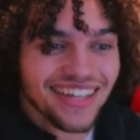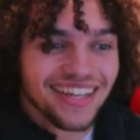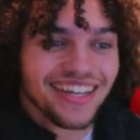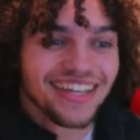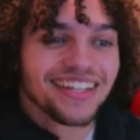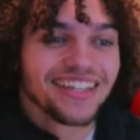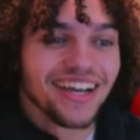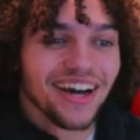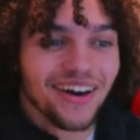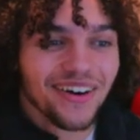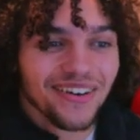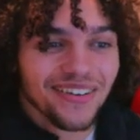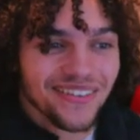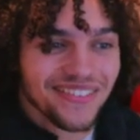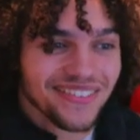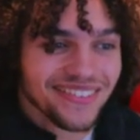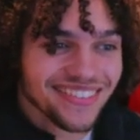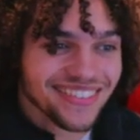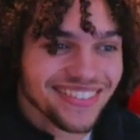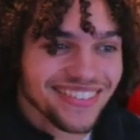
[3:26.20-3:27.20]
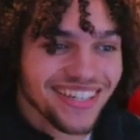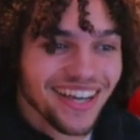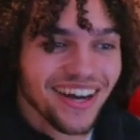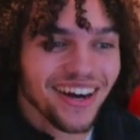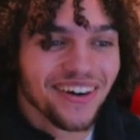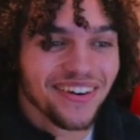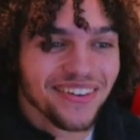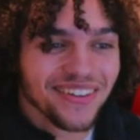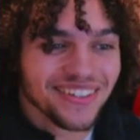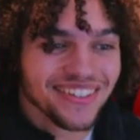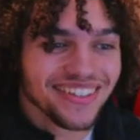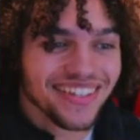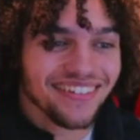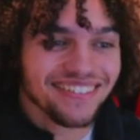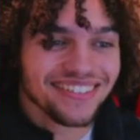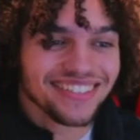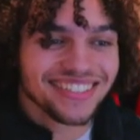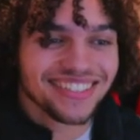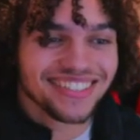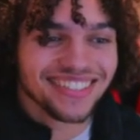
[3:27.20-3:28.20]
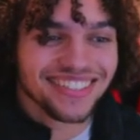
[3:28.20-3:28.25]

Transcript: Yo, you love to see